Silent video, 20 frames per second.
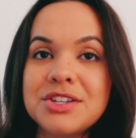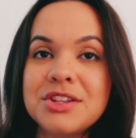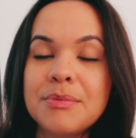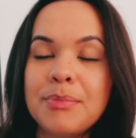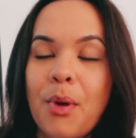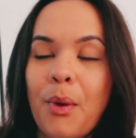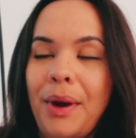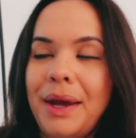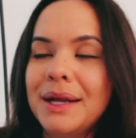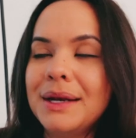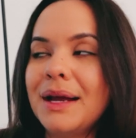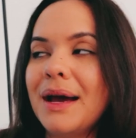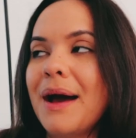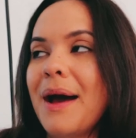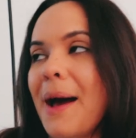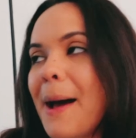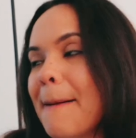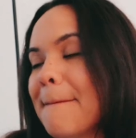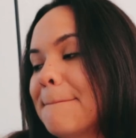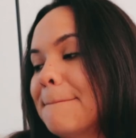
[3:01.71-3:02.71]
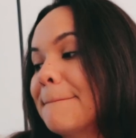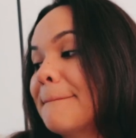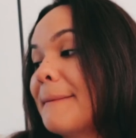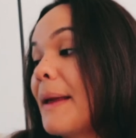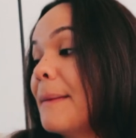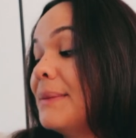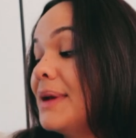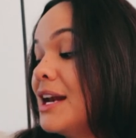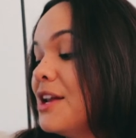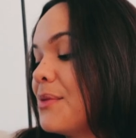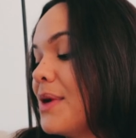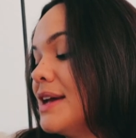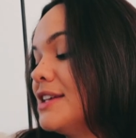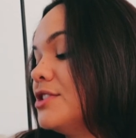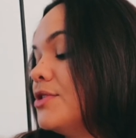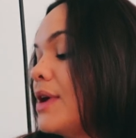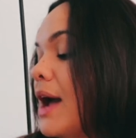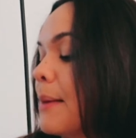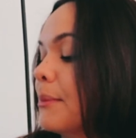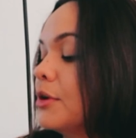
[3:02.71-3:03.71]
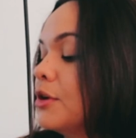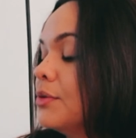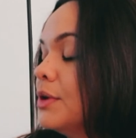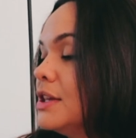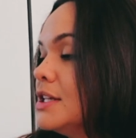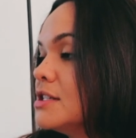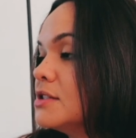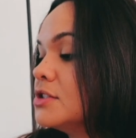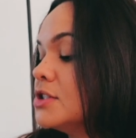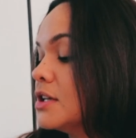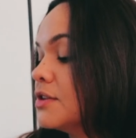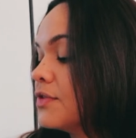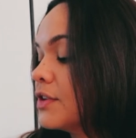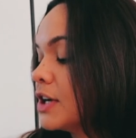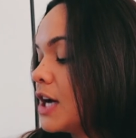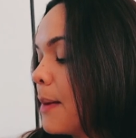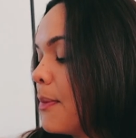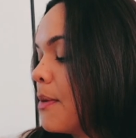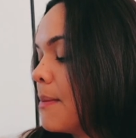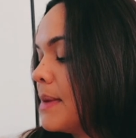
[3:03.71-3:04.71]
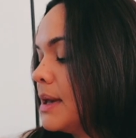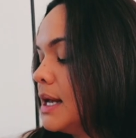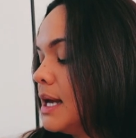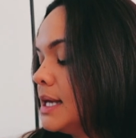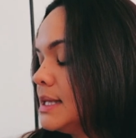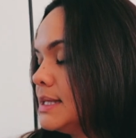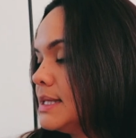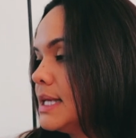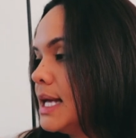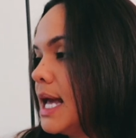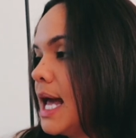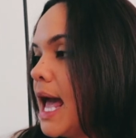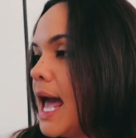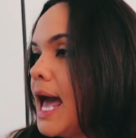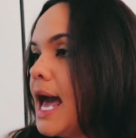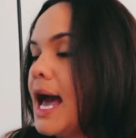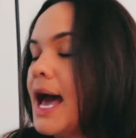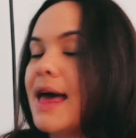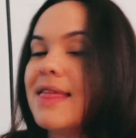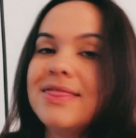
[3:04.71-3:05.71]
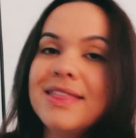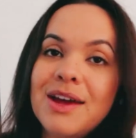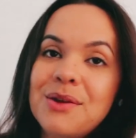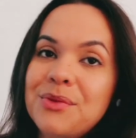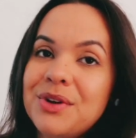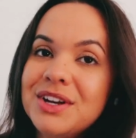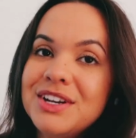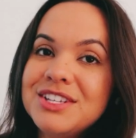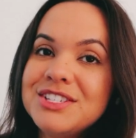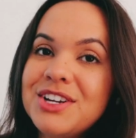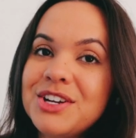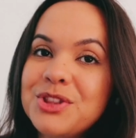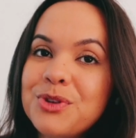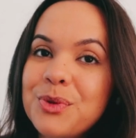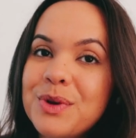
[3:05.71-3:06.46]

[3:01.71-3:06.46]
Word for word: to the point. Um, but anyway, so yeah, I'm gonna read this just for a couple minutes and then we're gonna start the